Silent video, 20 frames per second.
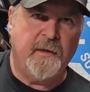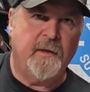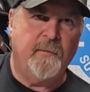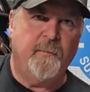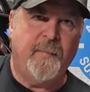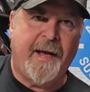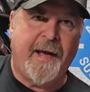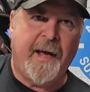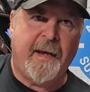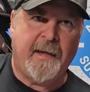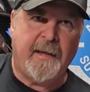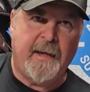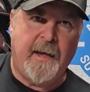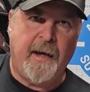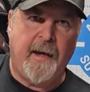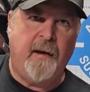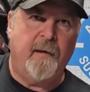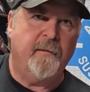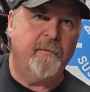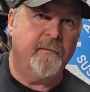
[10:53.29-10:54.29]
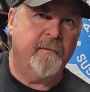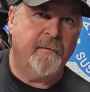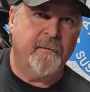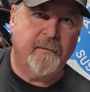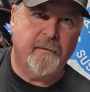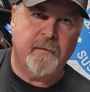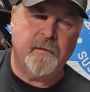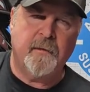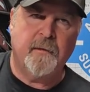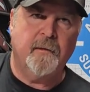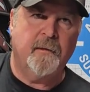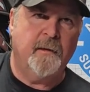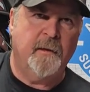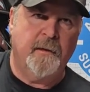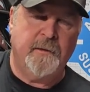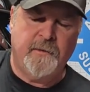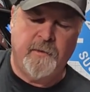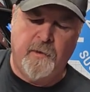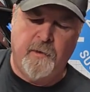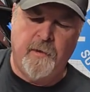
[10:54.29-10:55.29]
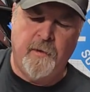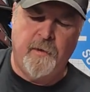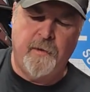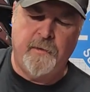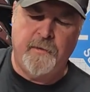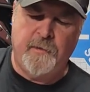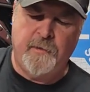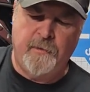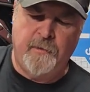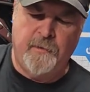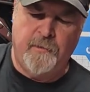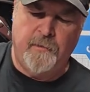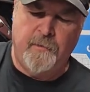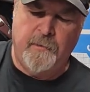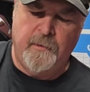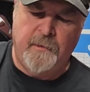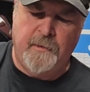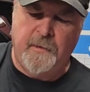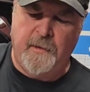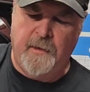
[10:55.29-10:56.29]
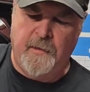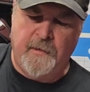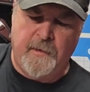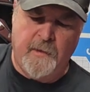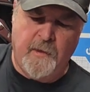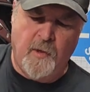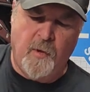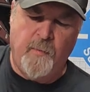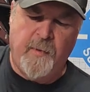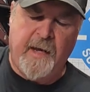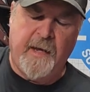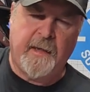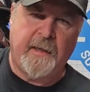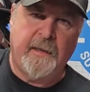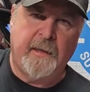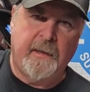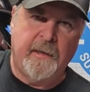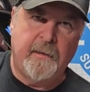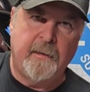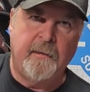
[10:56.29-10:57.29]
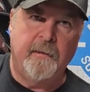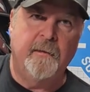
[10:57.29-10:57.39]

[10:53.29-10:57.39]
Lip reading: back it out a turn or two and then go back in.